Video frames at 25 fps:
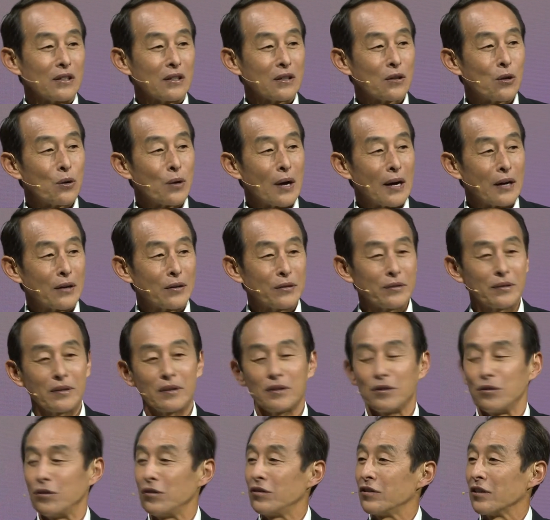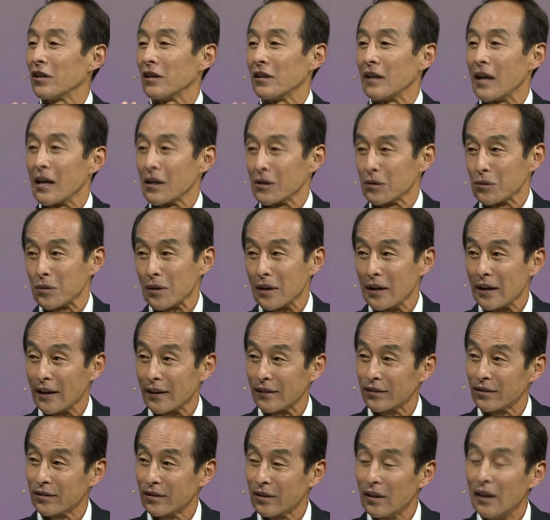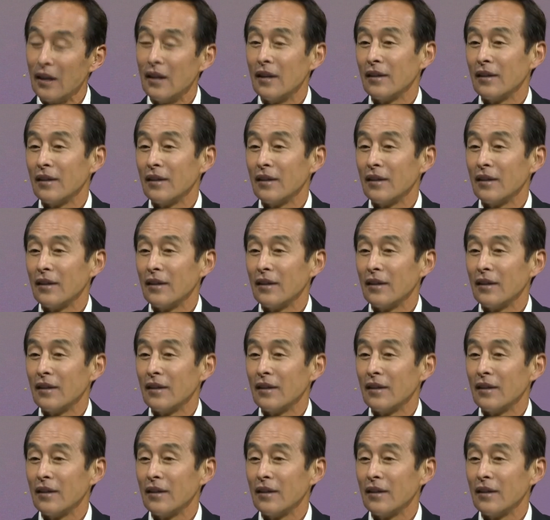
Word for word: go out, you see a lot of rocks.